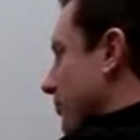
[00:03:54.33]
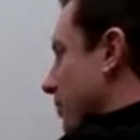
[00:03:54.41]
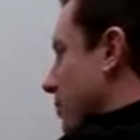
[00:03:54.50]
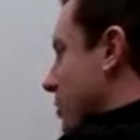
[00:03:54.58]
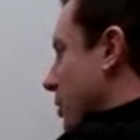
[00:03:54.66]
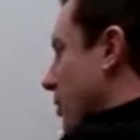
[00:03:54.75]

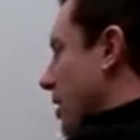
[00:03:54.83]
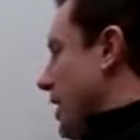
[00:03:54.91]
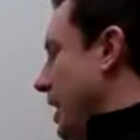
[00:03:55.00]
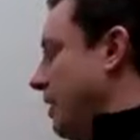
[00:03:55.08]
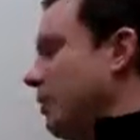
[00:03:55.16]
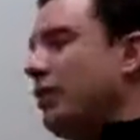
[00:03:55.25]
So
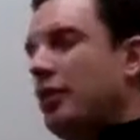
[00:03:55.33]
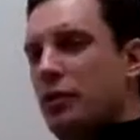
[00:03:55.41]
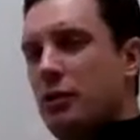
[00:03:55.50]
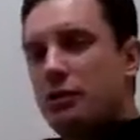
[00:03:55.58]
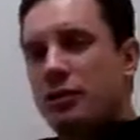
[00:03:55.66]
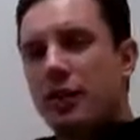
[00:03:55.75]
again, a
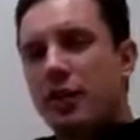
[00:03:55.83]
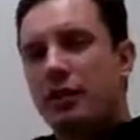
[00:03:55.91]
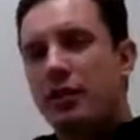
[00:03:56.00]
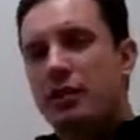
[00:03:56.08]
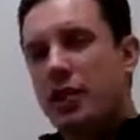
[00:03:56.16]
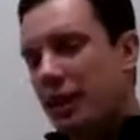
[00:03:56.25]
new security
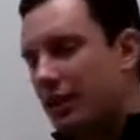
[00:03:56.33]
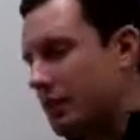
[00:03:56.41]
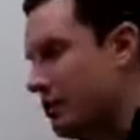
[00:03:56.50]
challenge.